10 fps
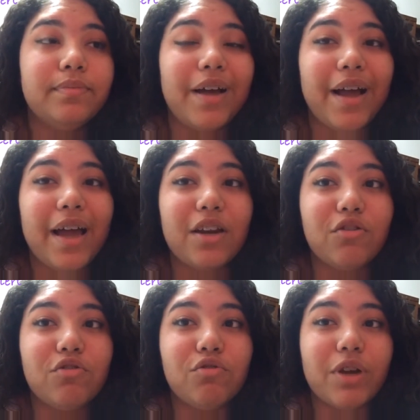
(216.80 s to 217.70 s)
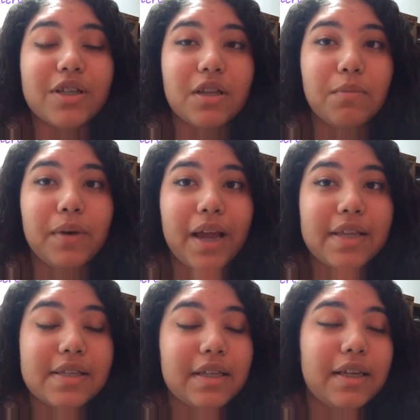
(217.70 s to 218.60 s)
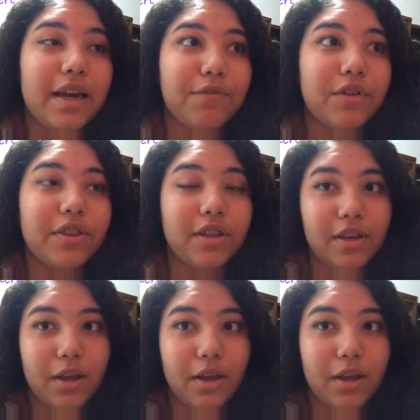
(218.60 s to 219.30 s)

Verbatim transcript: I got dressed up nicely and everything.